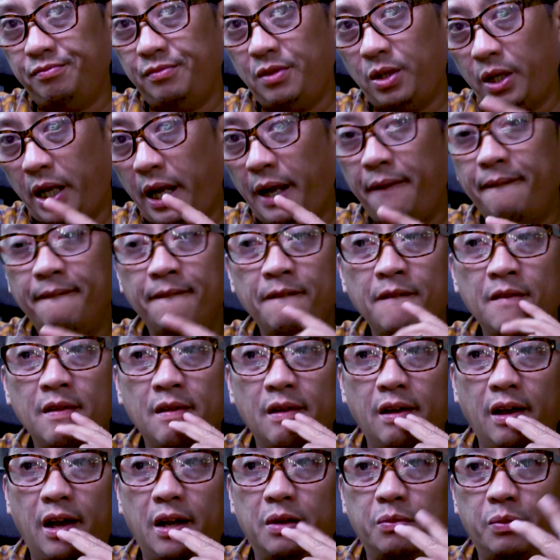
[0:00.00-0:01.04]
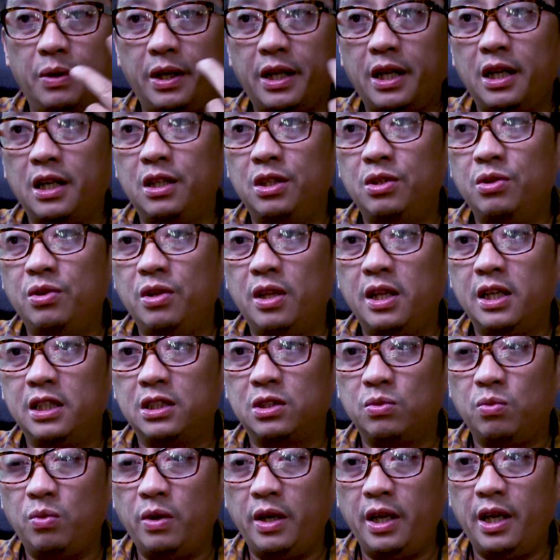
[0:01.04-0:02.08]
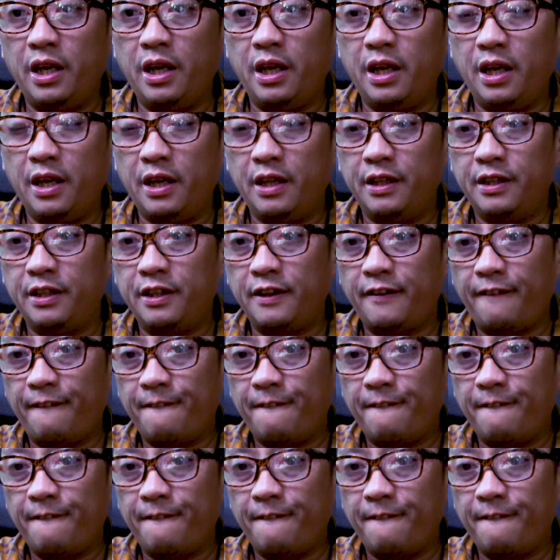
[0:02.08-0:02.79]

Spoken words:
Okay, and we're going to do this with